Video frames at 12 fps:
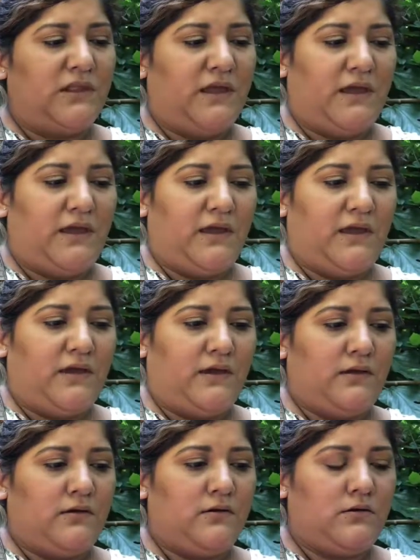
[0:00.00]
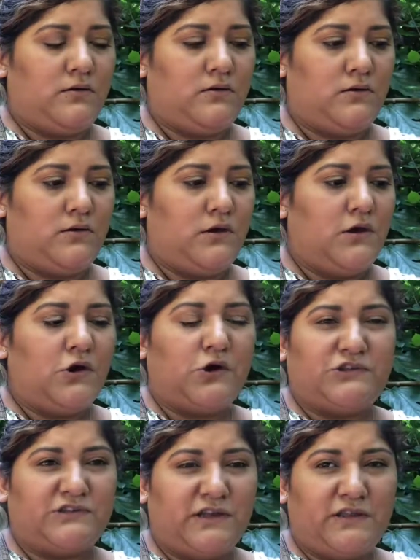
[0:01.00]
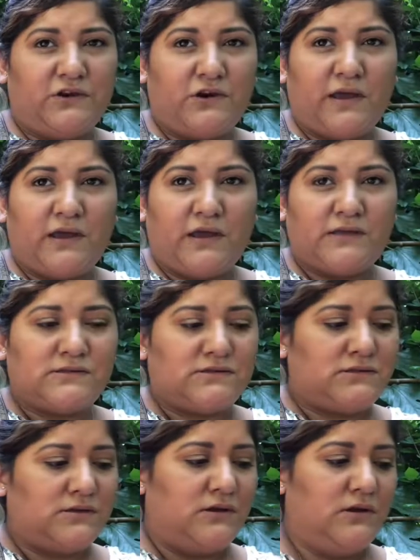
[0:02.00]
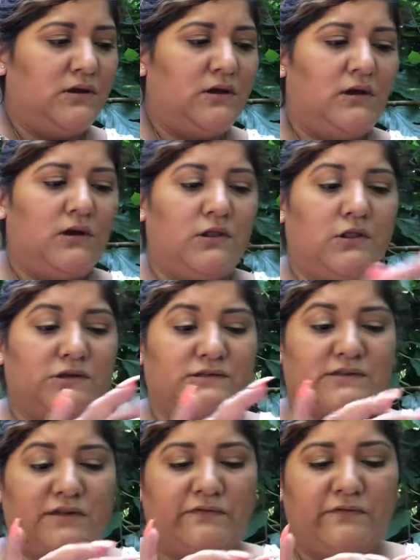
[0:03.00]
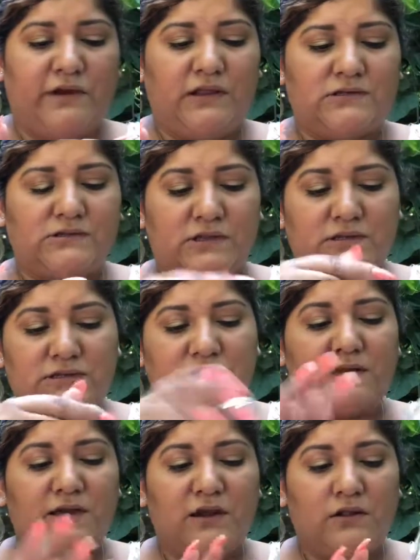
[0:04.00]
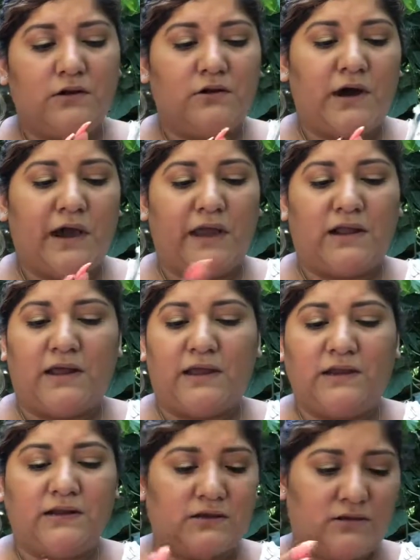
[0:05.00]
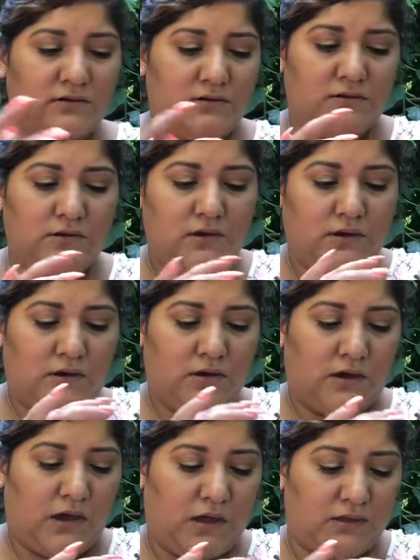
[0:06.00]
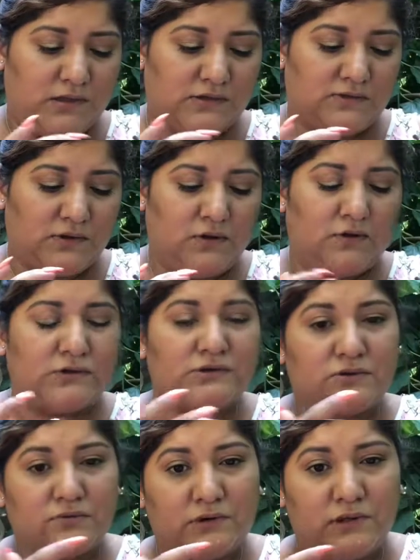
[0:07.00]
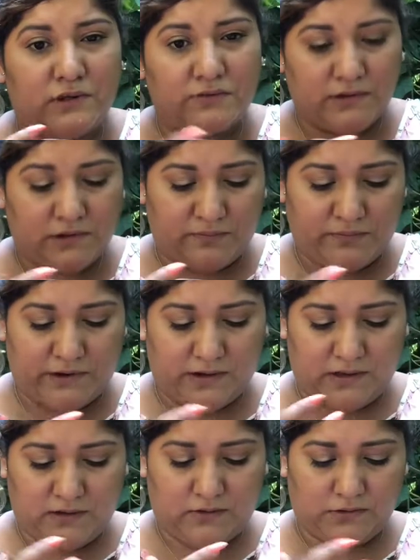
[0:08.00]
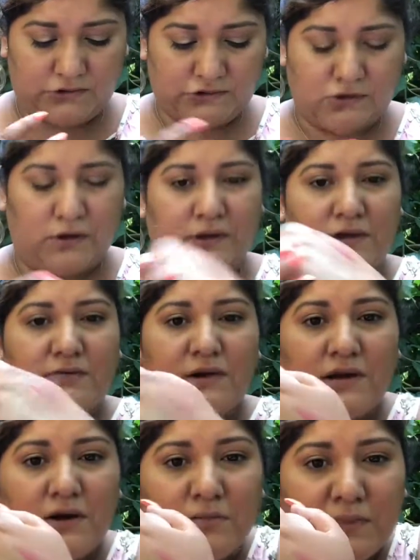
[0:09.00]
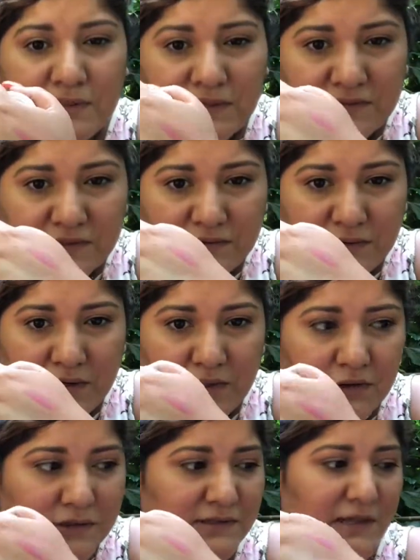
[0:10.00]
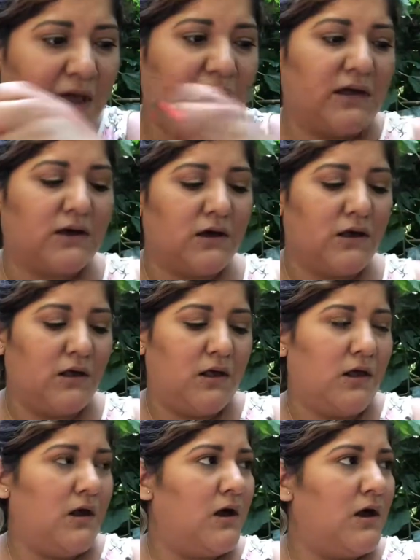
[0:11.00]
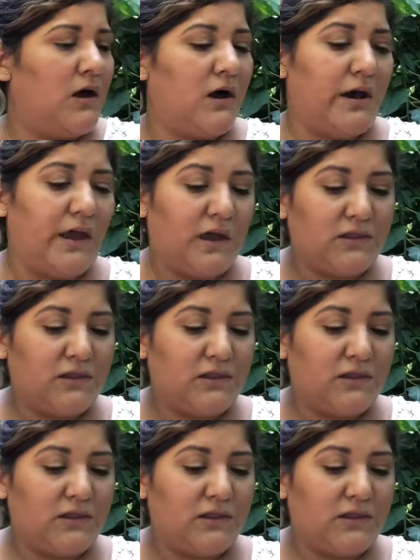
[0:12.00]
the container, I guess, looks different. So this is like a little highlight. And this one looks really, really pretty. It looks chalky right now, but this is what it looks like.